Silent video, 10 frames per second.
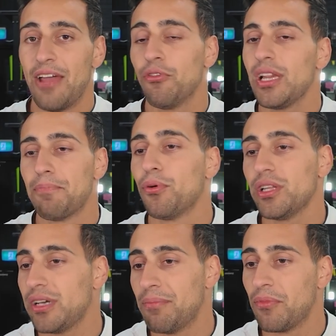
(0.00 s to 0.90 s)
and really
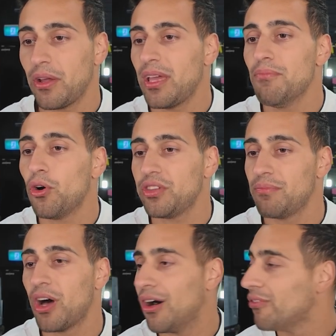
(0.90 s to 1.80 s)
bully him. He mauled
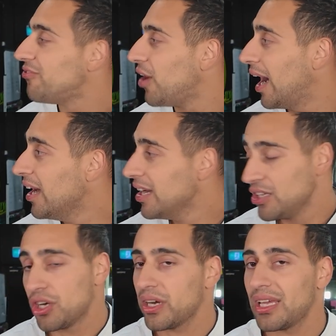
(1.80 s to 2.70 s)
him the whole fight.
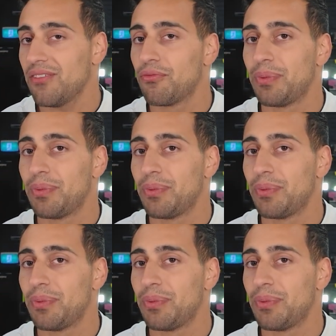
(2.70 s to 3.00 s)
You got to give